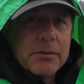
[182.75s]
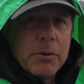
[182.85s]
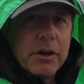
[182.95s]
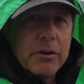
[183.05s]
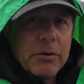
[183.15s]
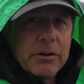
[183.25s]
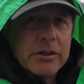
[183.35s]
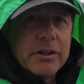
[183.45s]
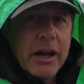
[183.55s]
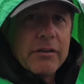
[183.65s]
It's pretty cool.
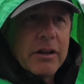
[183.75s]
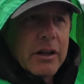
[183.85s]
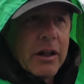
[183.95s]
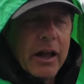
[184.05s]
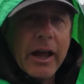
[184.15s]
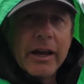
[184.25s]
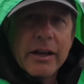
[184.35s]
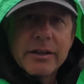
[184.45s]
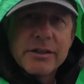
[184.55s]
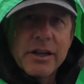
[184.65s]
Just have a little egg
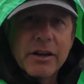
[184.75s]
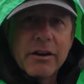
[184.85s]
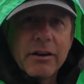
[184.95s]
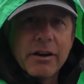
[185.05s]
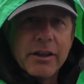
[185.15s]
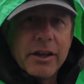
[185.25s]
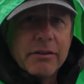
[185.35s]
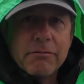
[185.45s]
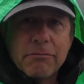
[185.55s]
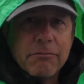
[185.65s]
sinker and then
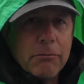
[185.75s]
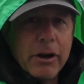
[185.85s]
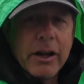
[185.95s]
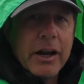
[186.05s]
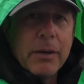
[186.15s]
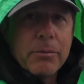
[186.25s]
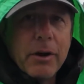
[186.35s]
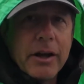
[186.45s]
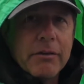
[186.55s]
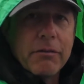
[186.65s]
rig it up
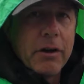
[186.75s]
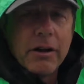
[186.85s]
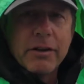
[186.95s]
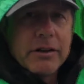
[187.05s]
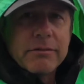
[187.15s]
right in front of it.